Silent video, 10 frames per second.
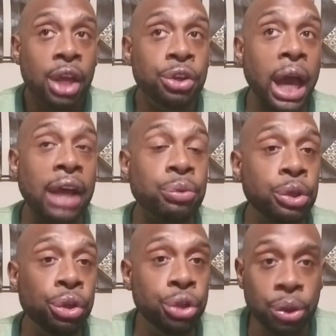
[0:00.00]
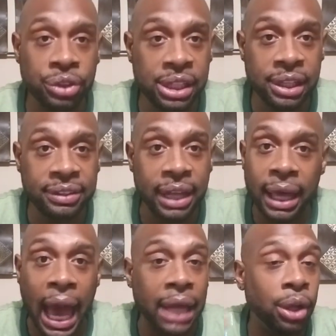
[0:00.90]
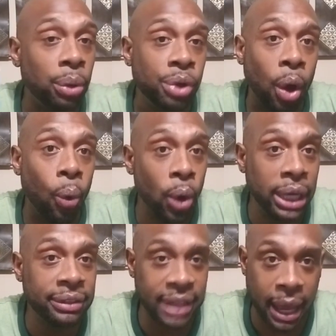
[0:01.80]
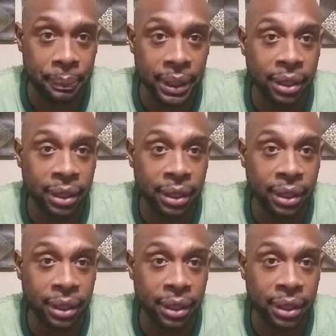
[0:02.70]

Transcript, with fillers: You guys, when you do see this, I don't know what is happening,